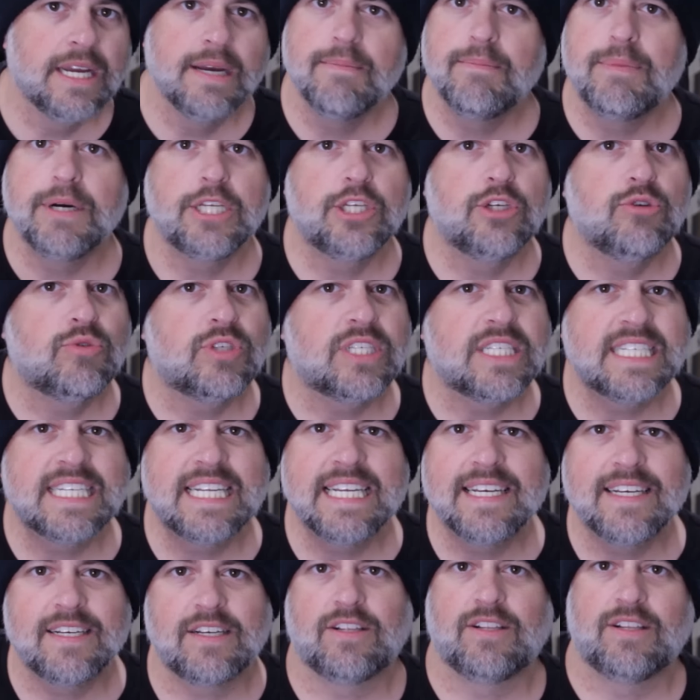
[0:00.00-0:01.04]
but you
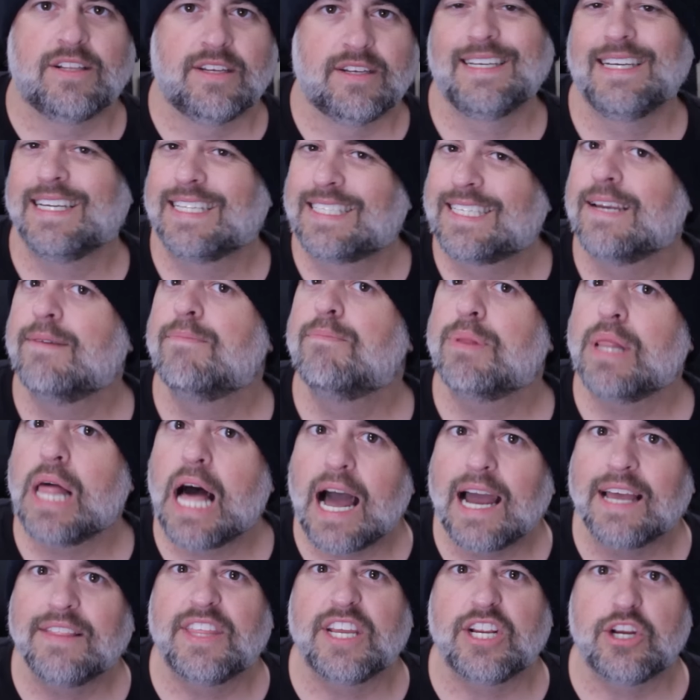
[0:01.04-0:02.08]
still, it's
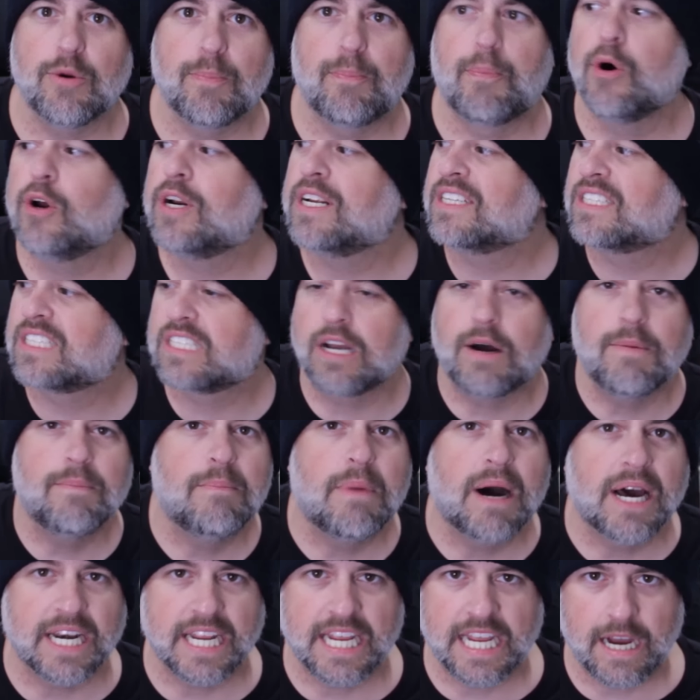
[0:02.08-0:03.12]
implied that you're putting some
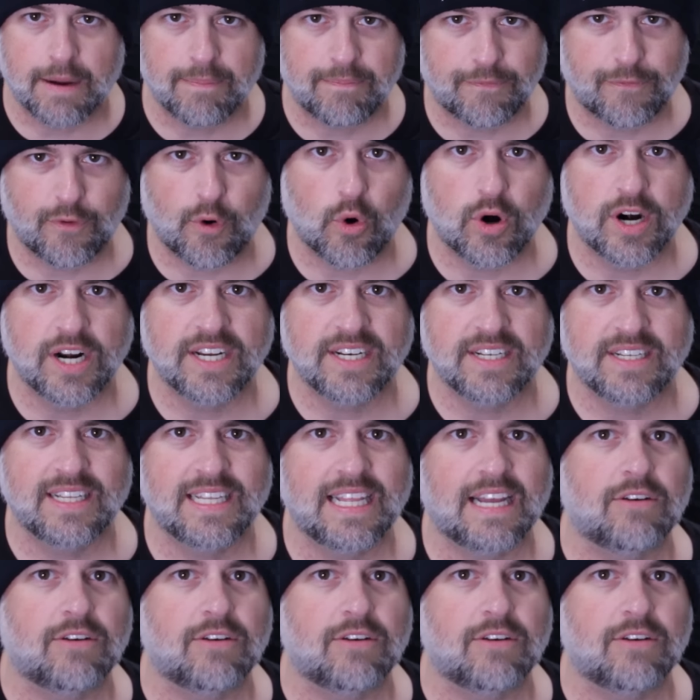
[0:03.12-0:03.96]
money up for it,